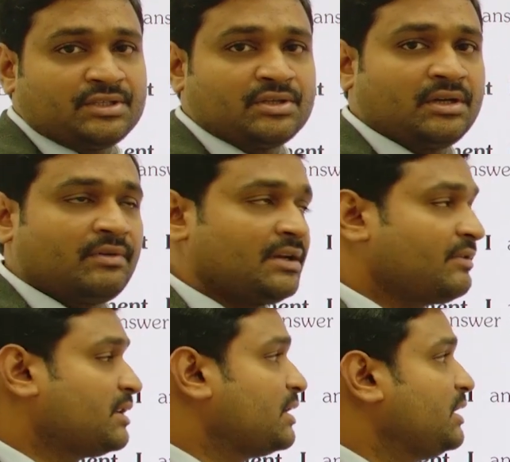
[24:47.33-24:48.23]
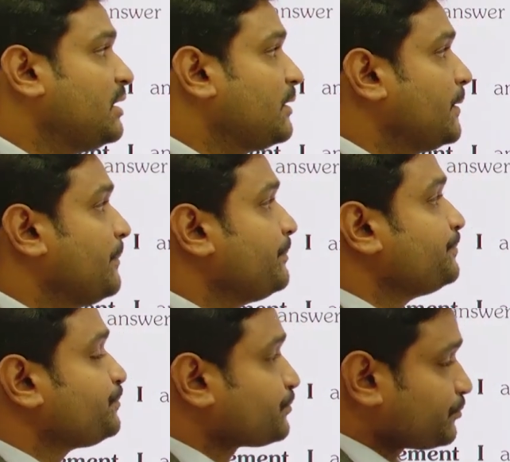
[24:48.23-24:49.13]
here
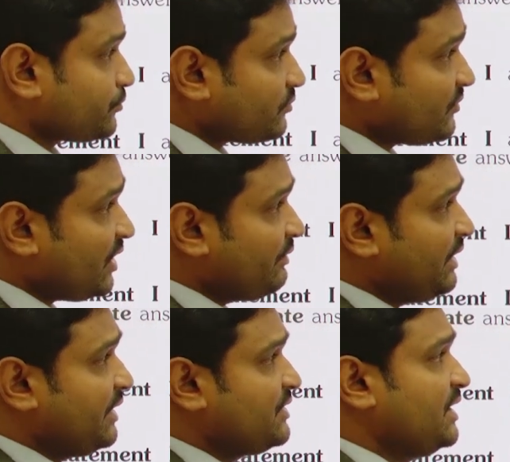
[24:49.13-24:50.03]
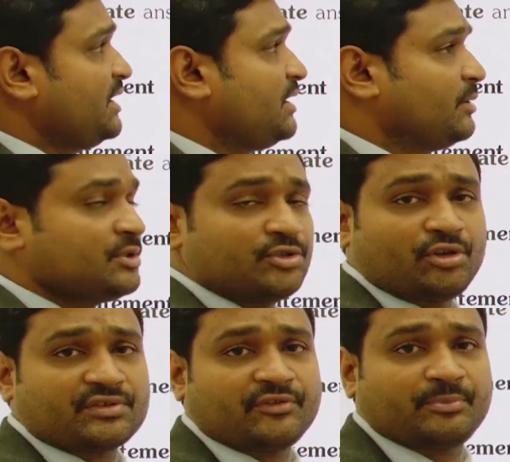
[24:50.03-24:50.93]
we can say that Joseph
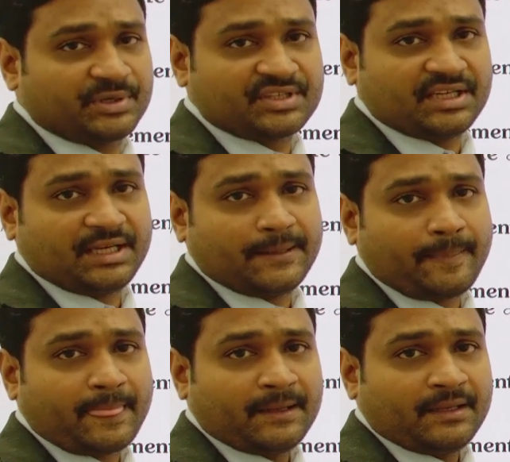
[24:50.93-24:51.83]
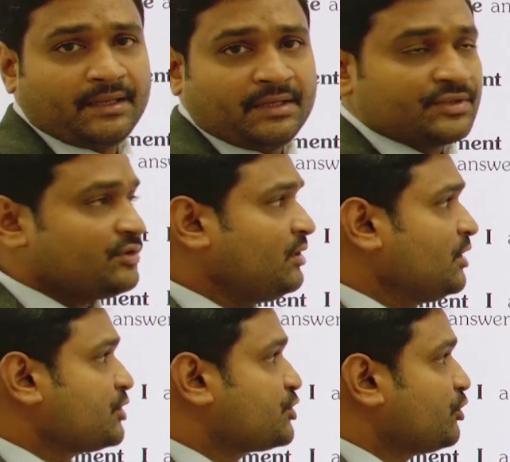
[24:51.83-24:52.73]
Priestley. So
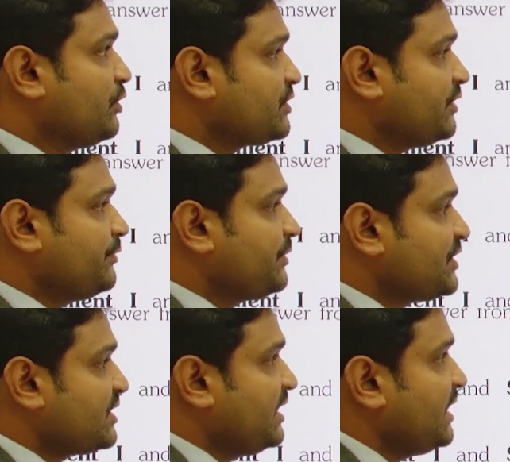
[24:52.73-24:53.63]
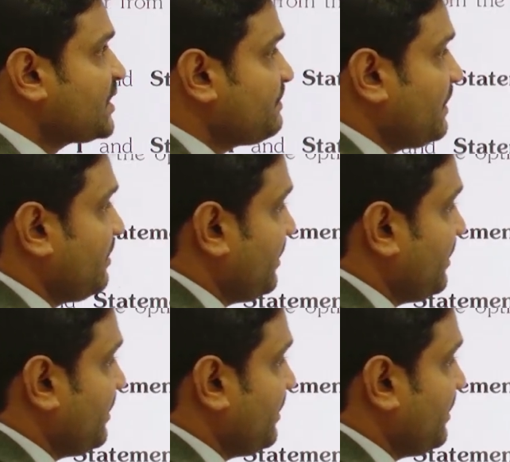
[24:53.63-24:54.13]
Joseph Priestley experiment,